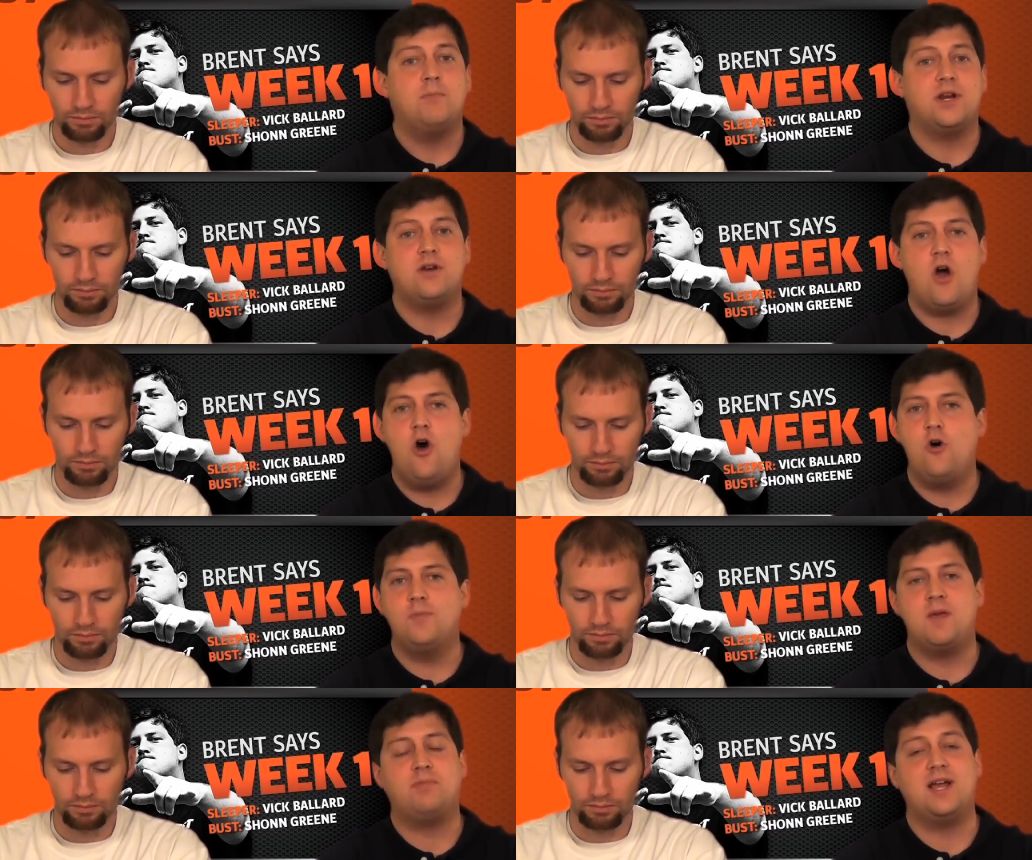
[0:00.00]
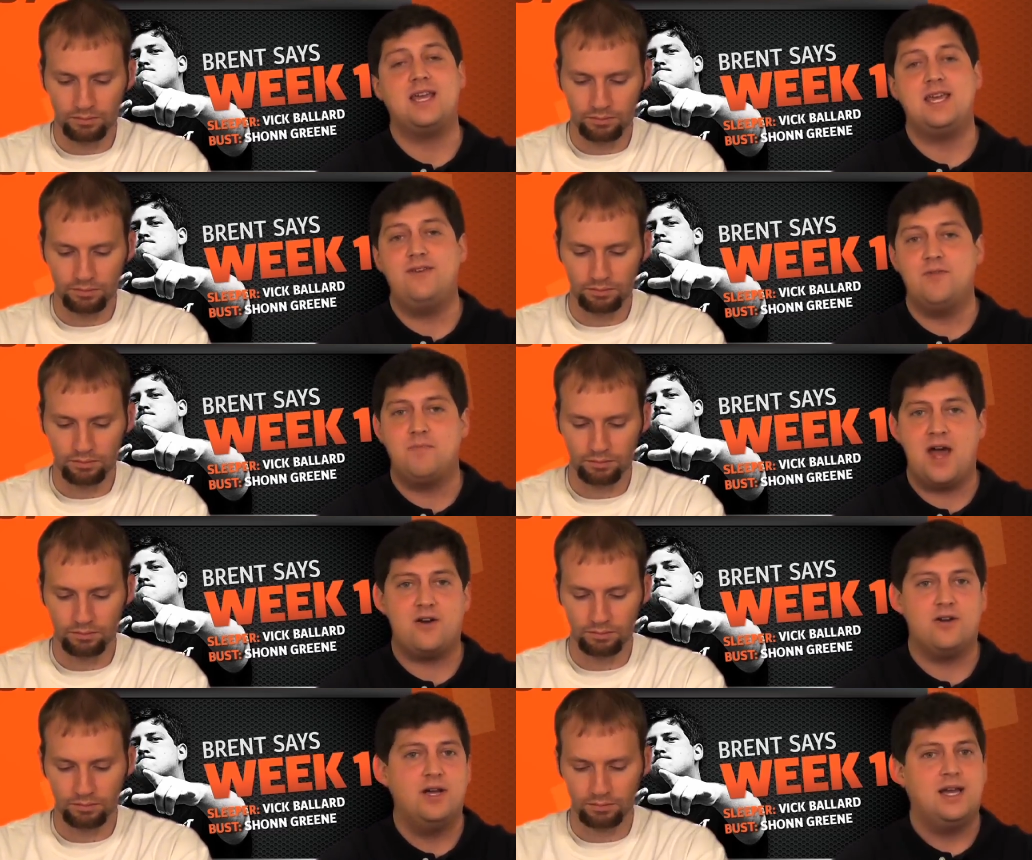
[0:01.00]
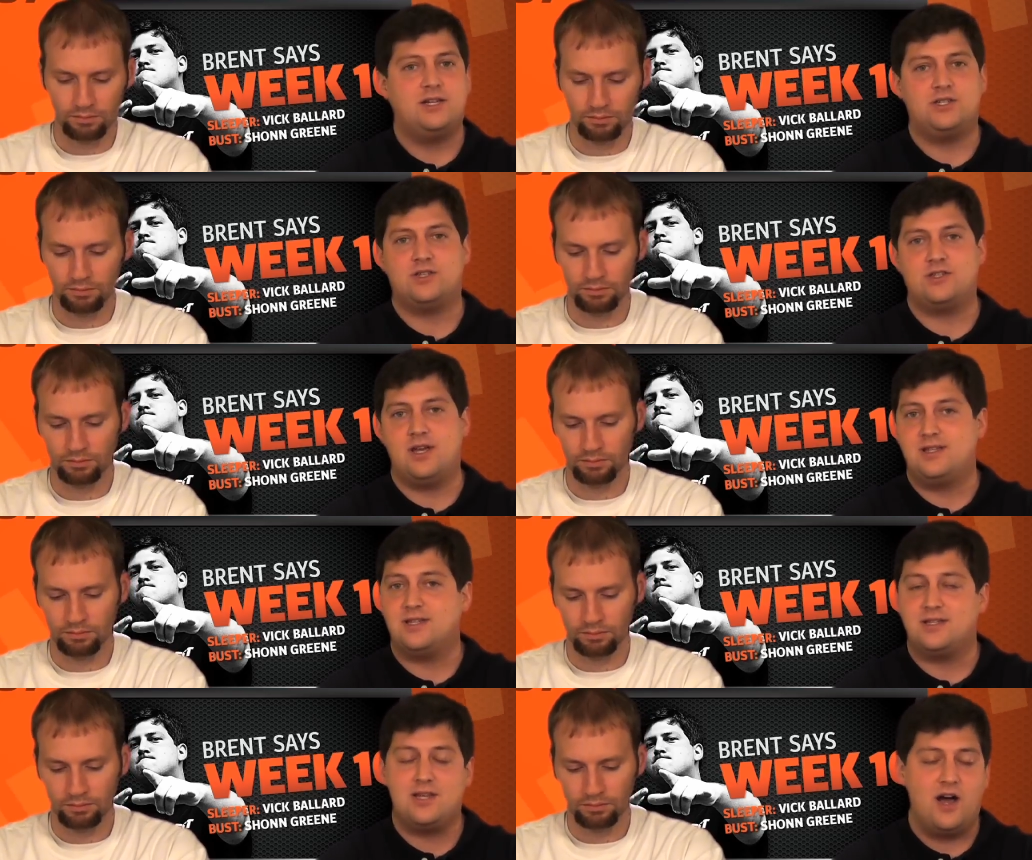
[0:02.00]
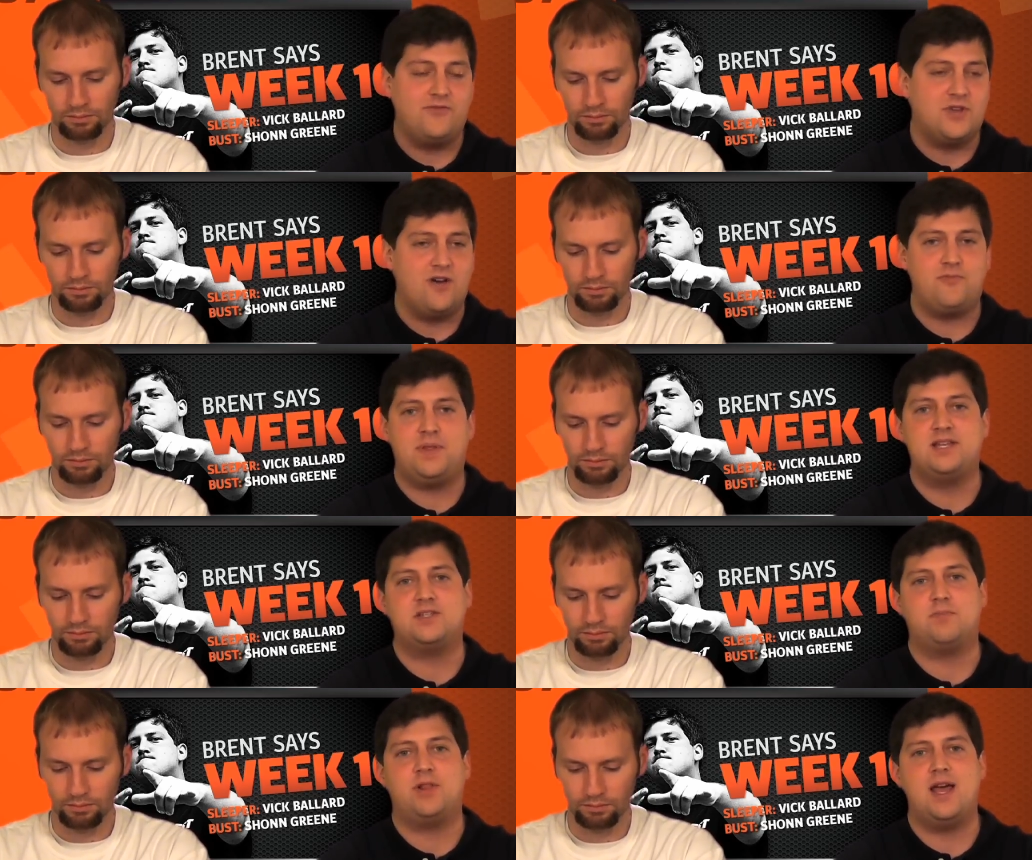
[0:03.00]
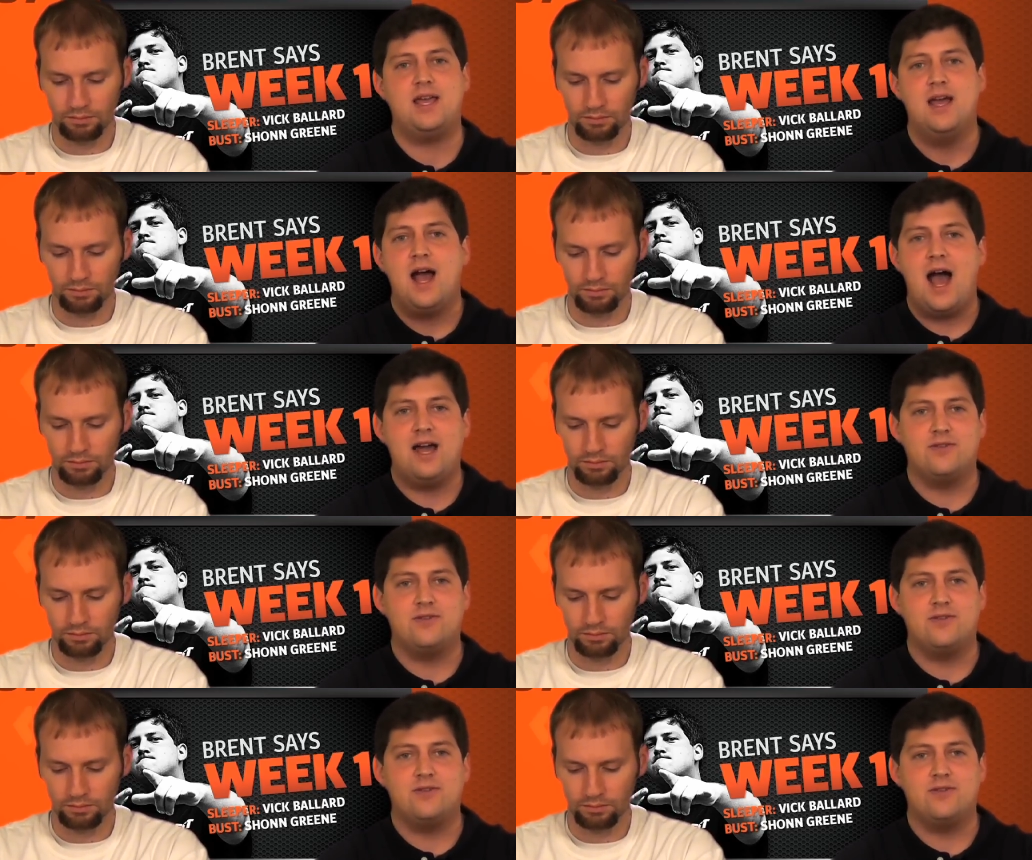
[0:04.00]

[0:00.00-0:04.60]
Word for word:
Speaker 1: but at home they play even better. It's just it's a tough, tough place to play. I